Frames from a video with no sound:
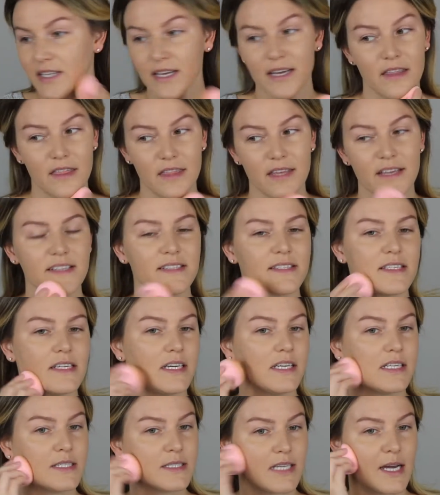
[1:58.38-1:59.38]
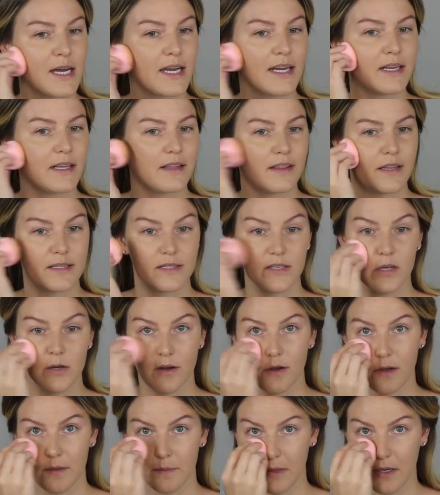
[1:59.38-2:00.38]
like things neat and tidy, that's all.
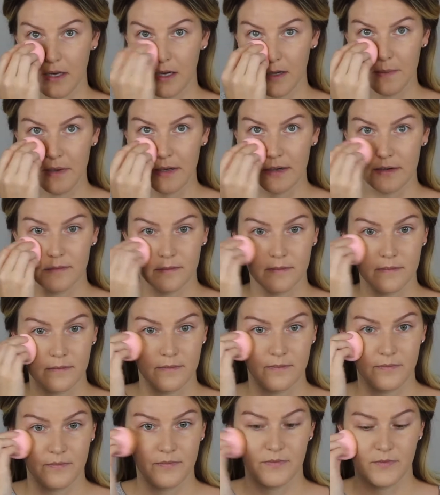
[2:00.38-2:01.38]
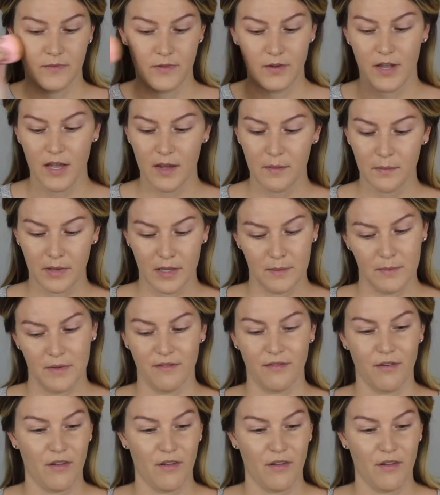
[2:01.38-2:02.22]
I mean, come on. You can't blame me for